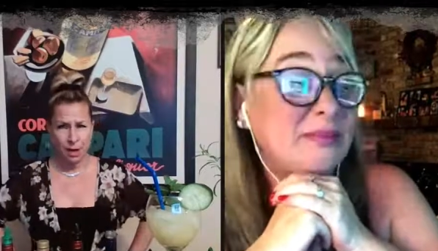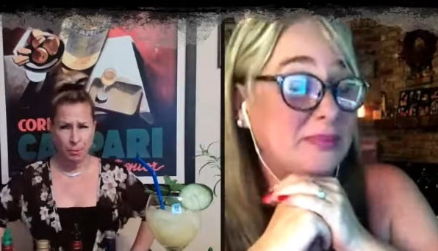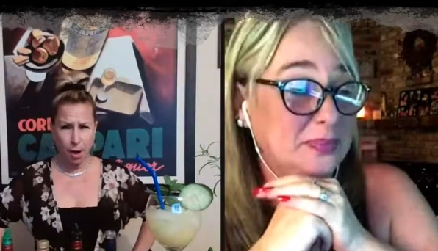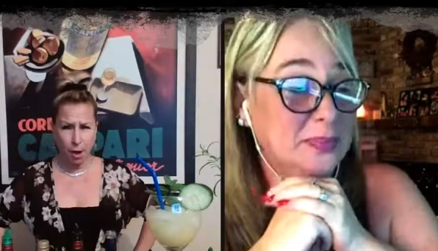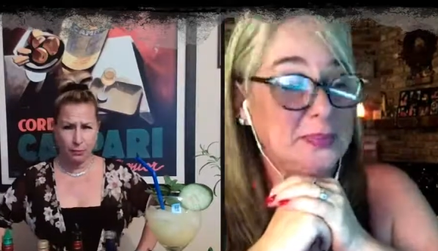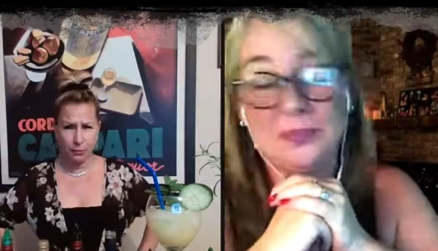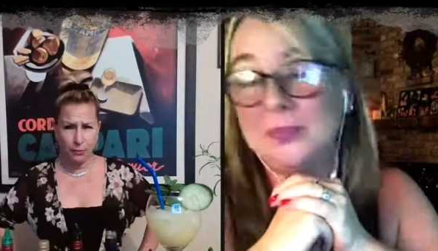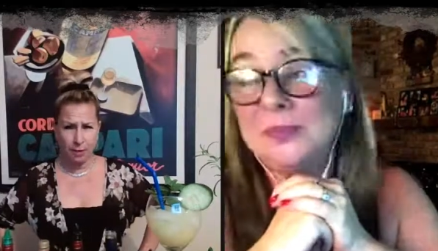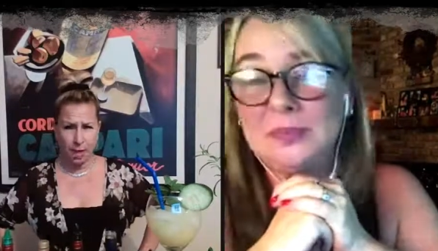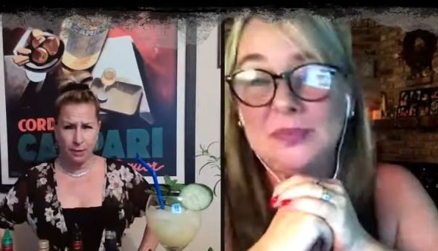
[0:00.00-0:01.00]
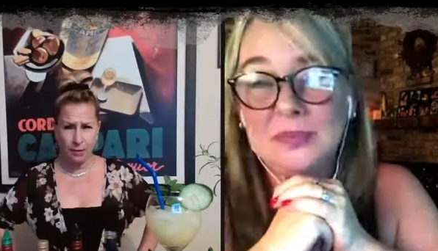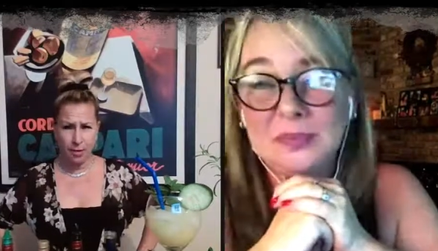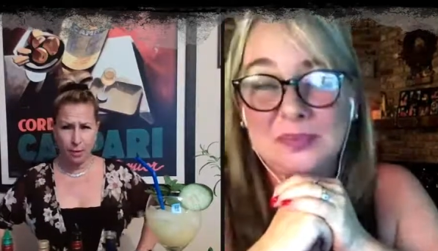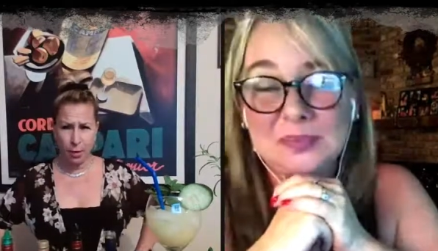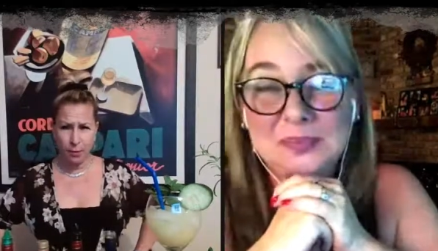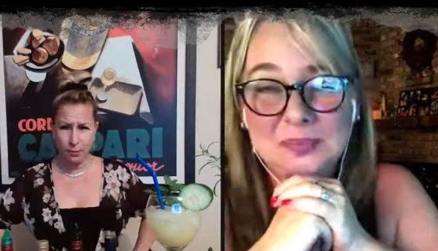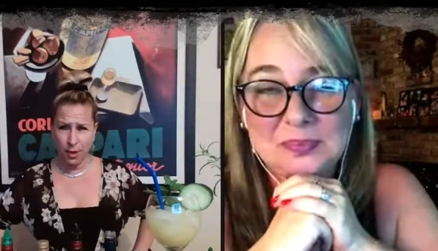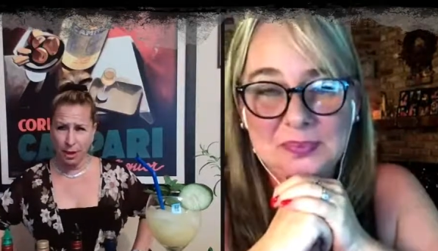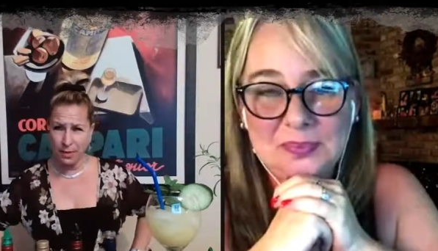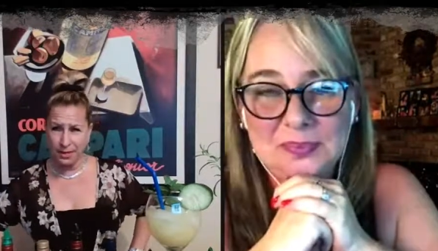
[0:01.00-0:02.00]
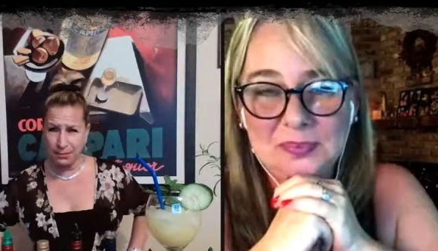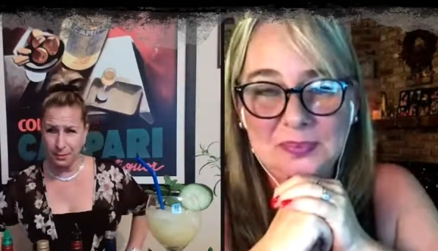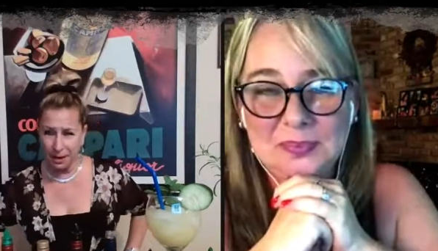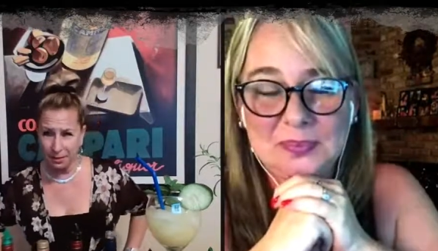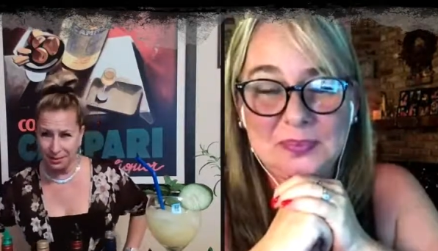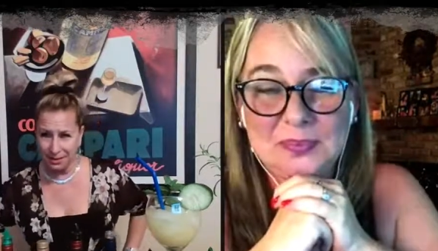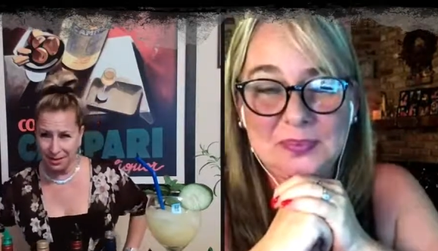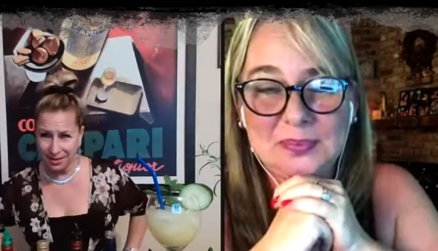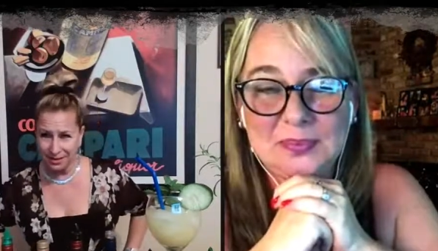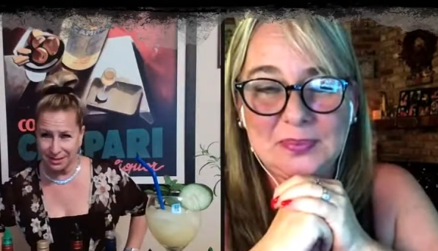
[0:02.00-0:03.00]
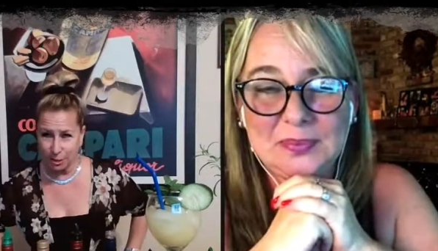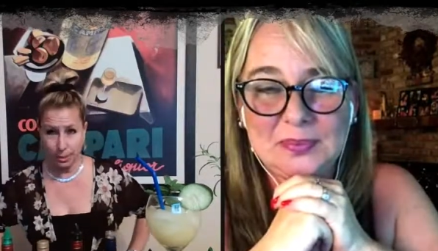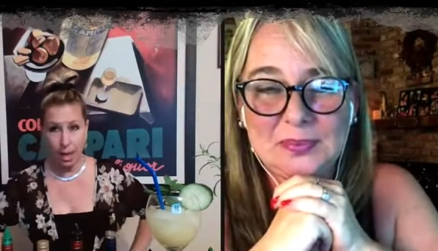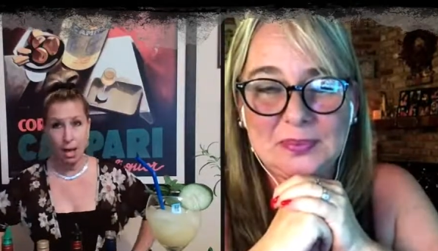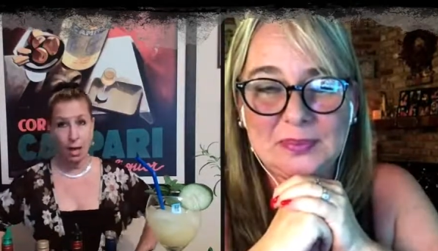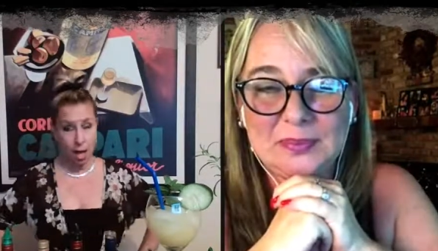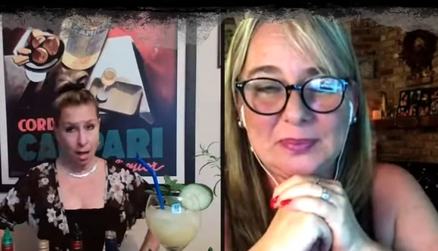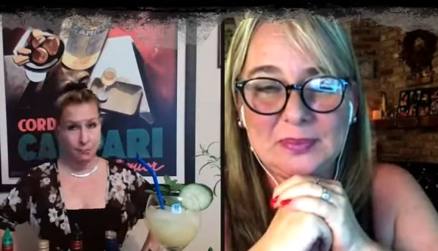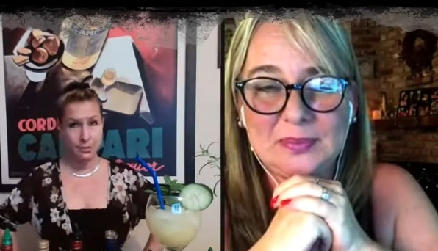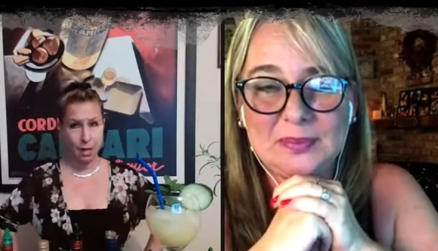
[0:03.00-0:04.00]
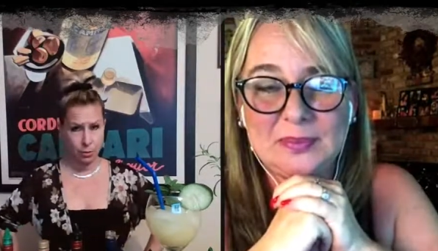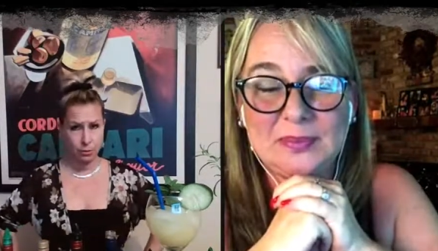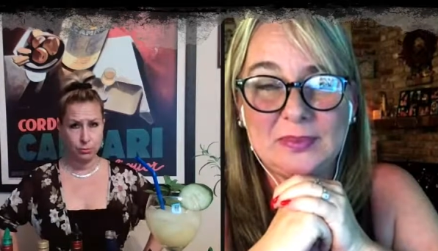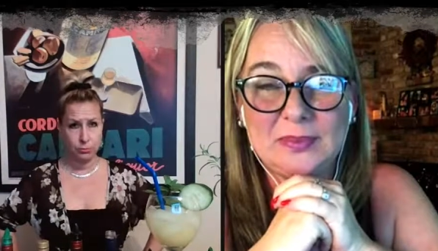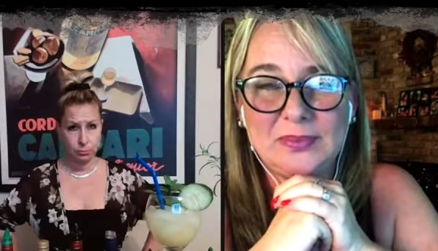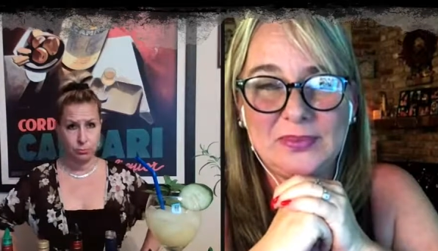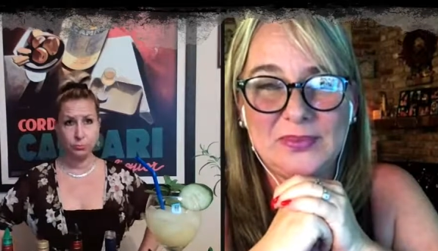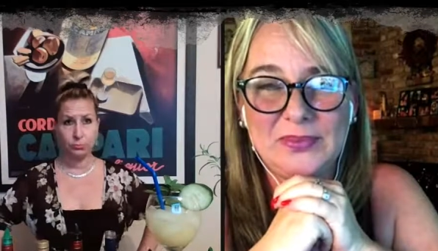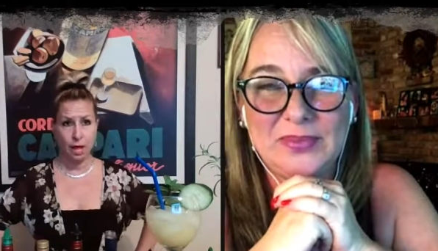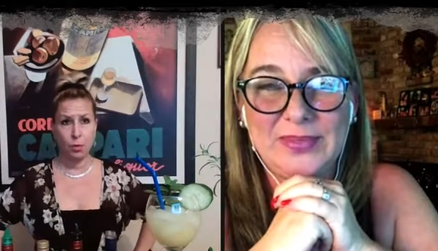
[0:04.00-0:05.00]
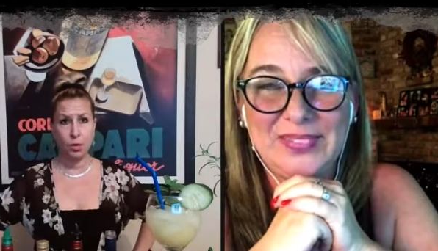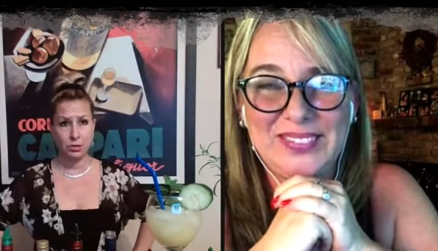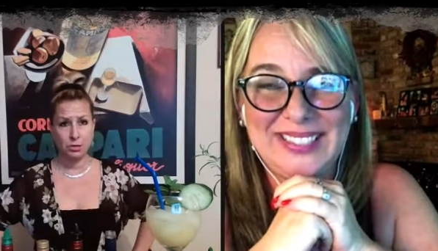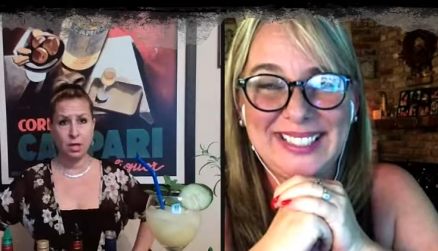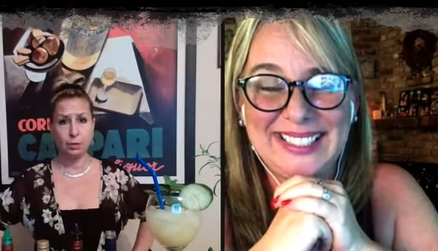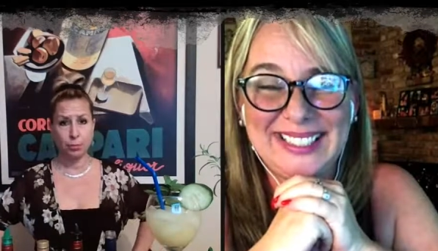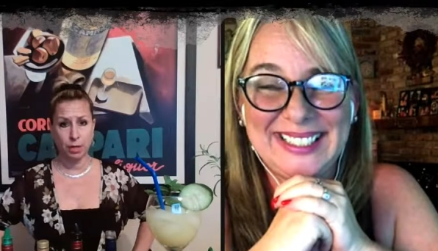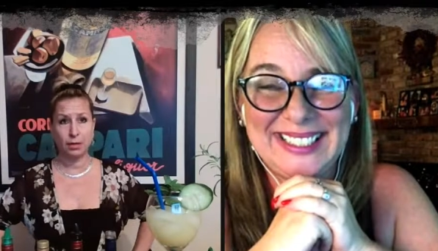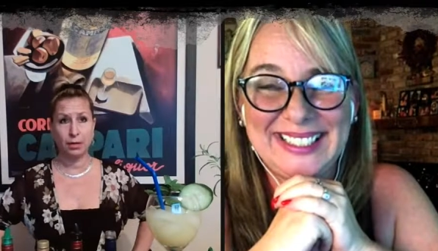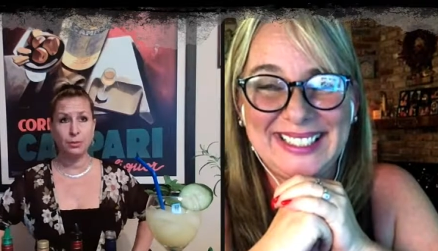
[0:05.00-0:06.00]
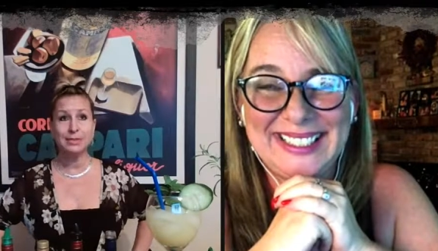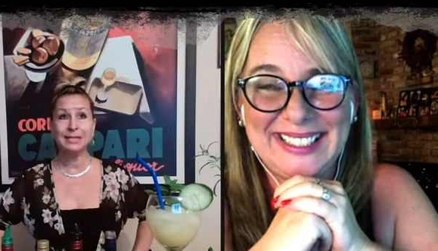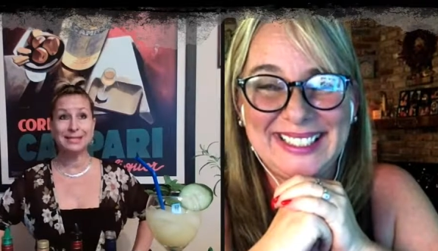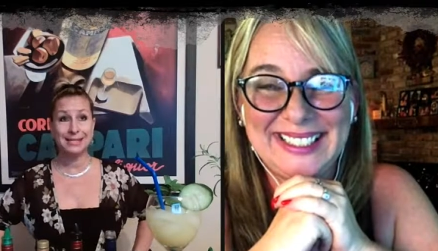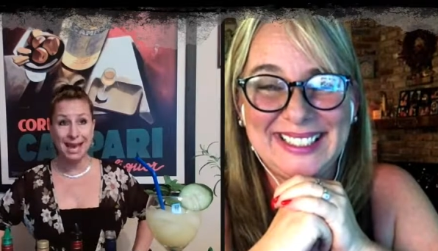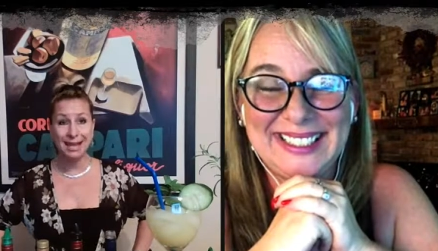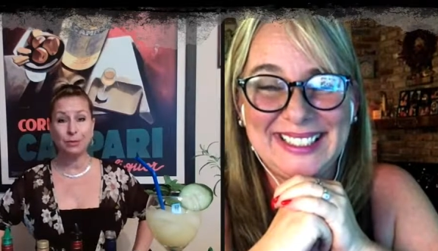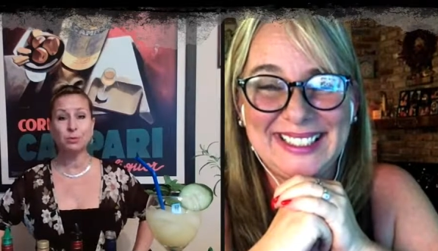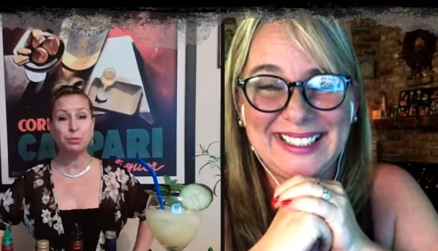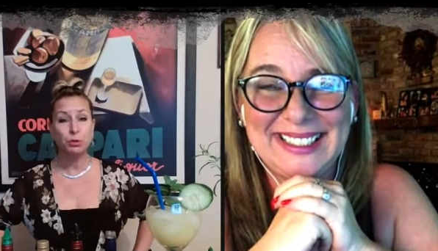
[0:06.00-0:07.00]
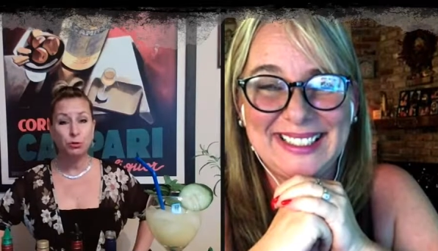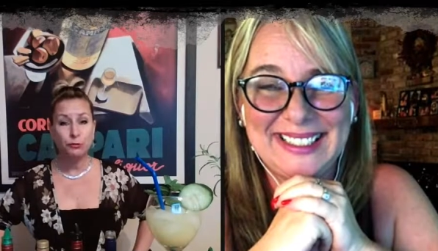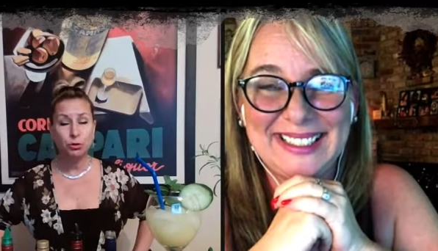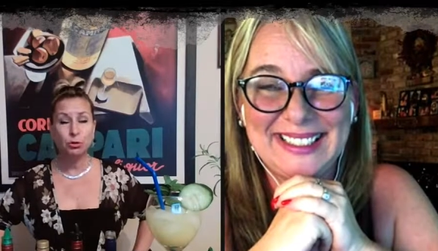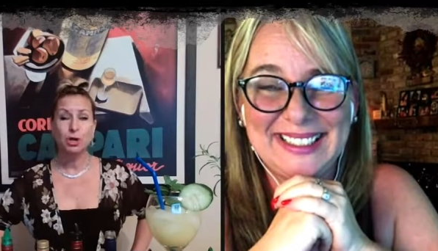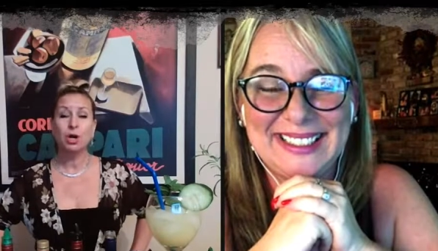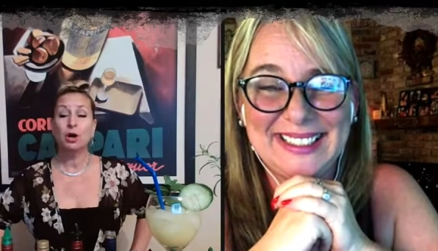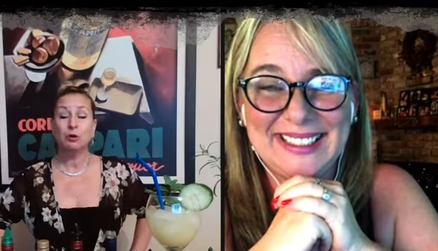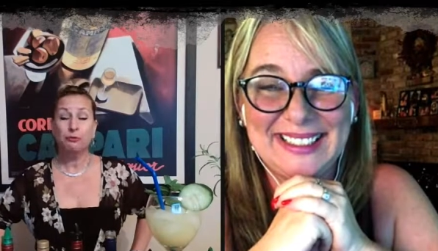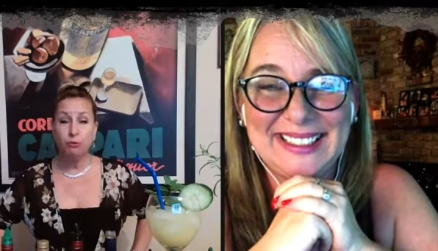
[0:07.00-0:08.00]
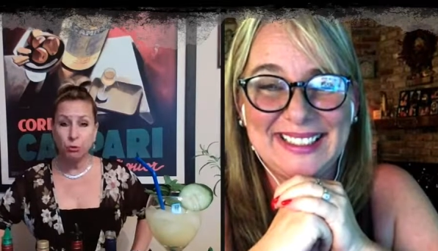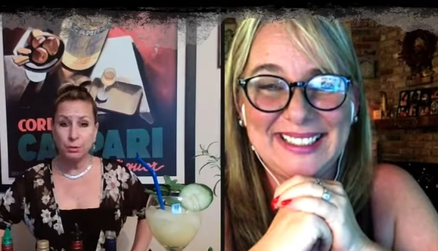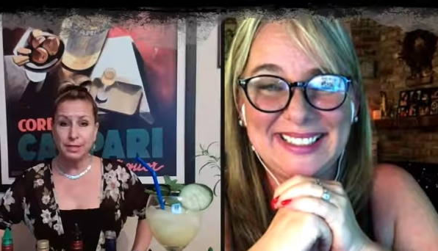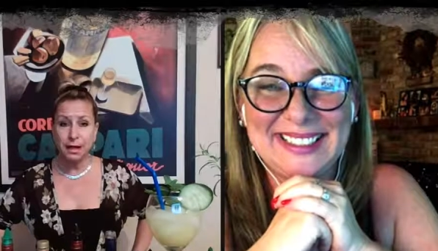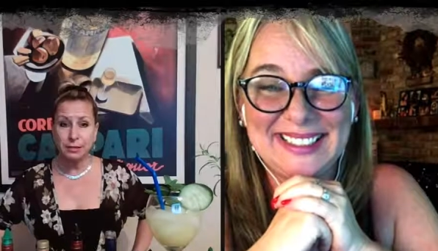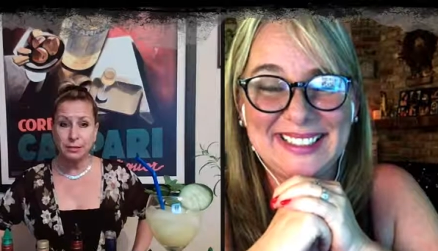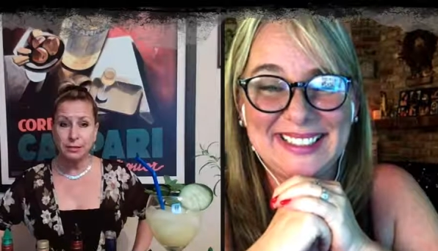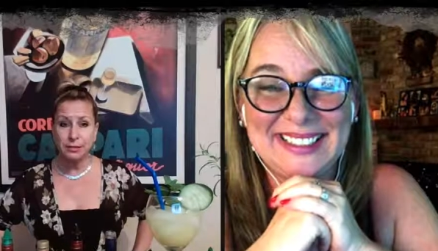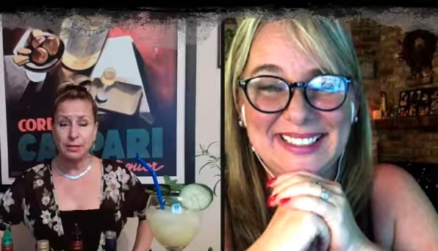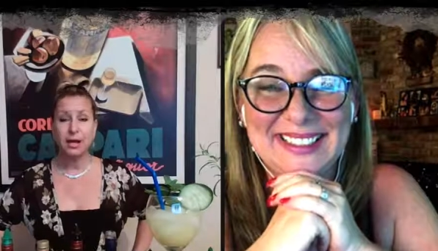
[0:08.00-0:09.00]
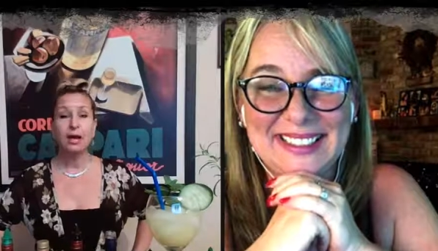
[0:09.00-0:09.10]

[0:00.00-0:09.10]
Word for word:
Speaker 1: But I'll tell you what, wow, that's what I was called. So yeah, I'm telling you, that was celebrating. It was insane. It was beautiful. Food was excellent.